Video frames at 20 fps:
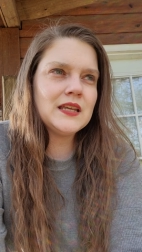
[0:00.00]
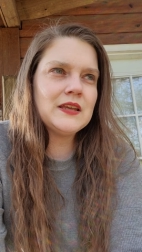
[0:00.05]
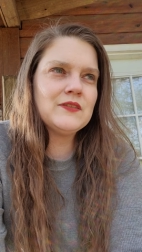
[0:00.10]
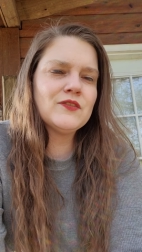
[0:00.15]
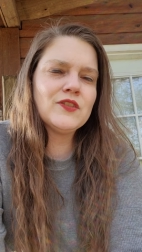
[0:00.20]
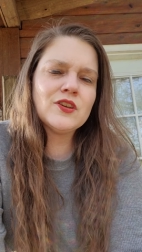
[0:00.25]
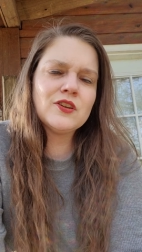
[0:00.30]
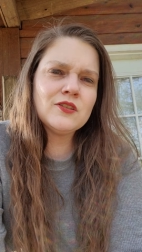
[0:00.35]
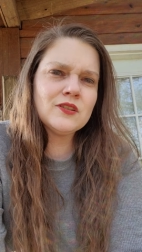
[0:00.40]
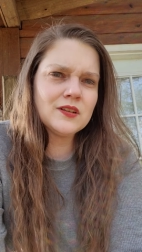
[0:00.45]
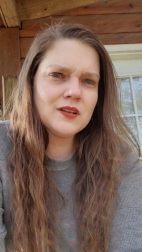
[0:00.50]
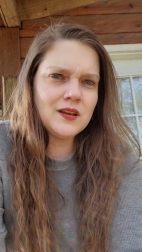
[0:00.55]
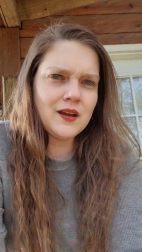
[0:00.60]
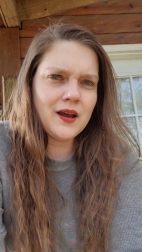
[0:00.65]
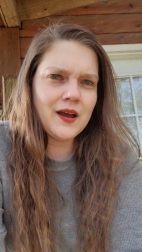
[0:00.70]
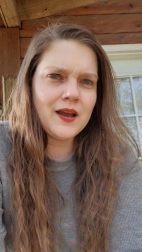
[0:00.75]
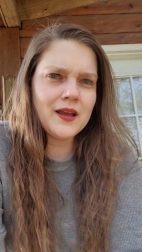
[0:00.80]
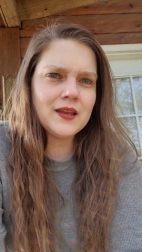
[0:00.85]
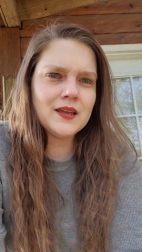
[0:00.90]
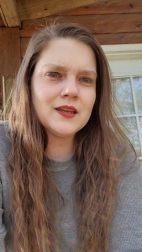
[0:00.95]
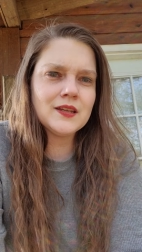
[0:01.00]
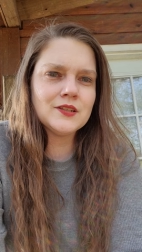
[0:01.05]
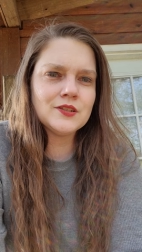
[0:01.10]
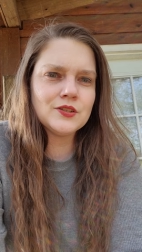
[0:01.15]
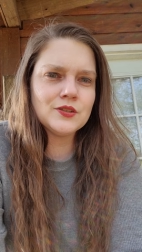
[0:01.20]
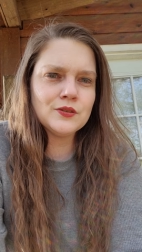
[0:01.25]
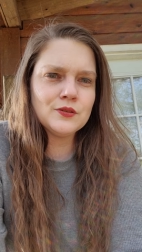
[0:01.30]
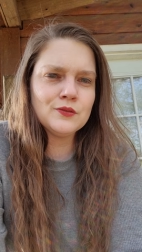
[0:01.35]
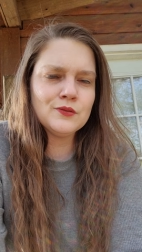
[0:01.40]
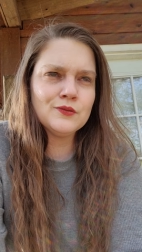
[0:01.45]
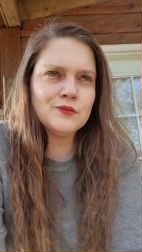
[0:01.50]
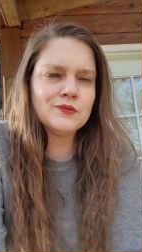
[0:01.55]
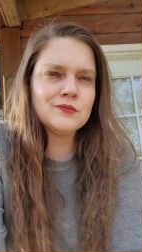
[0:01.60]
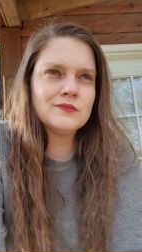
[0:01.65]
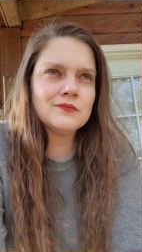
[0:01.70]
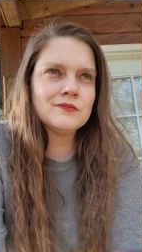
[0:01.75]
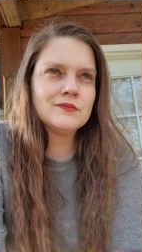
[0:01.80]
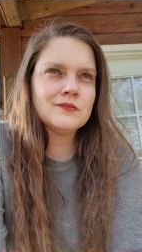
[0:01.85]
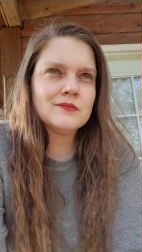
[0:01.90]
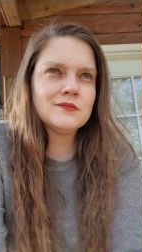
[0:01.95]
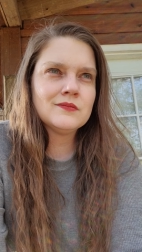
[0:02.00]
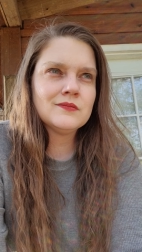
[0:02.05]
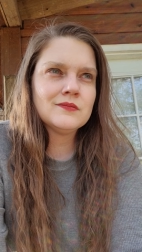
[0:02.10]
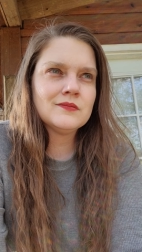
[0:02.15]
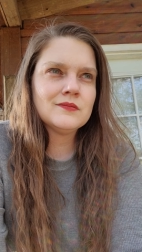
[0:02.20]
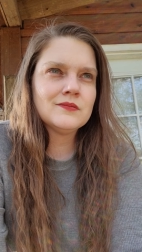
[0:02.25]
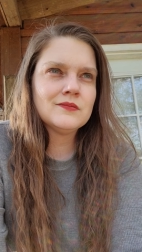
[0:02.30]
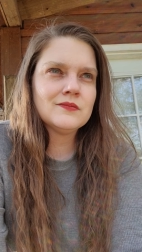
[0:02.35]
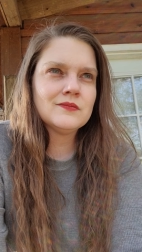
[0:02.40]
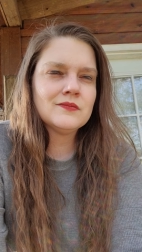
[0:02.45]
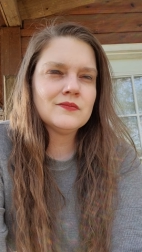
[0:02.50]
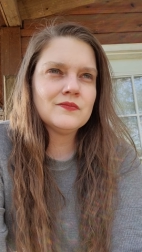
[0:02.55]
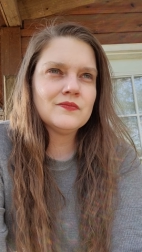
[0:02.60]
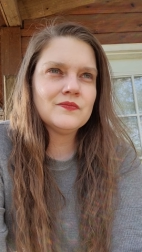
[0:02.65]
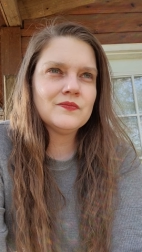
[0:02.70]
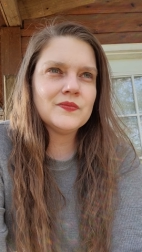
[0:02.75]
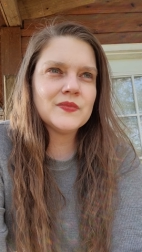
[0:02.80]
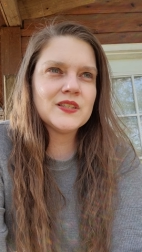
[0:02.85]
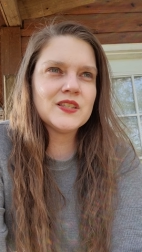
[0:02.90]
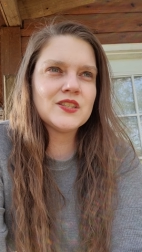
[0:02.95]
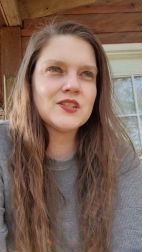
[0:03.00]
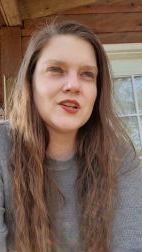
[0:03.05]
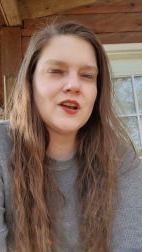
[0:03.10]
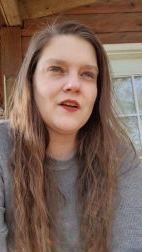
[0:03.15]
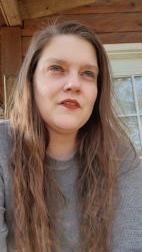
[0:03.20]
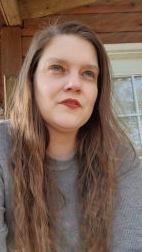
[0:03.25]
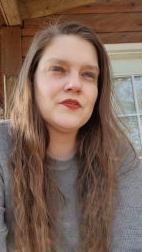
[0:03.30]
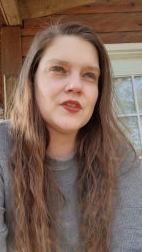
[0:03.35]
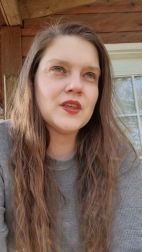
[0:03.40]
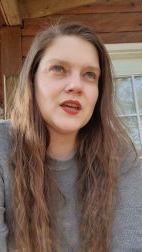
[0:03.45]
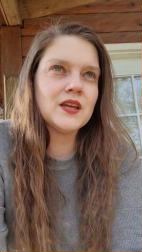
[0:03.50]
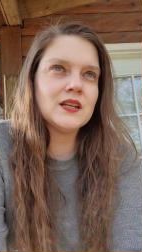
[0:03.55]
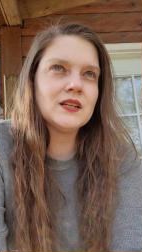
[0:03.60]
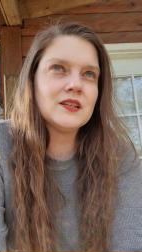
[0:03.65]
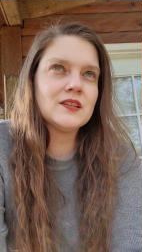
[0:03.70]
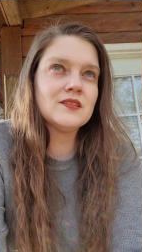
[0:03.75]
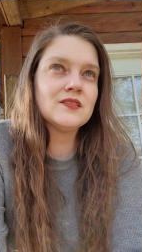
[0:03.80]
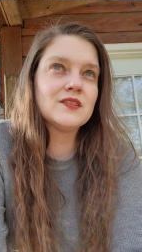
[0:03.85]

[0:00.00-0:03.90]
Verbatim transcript: even the good guy can do stuff that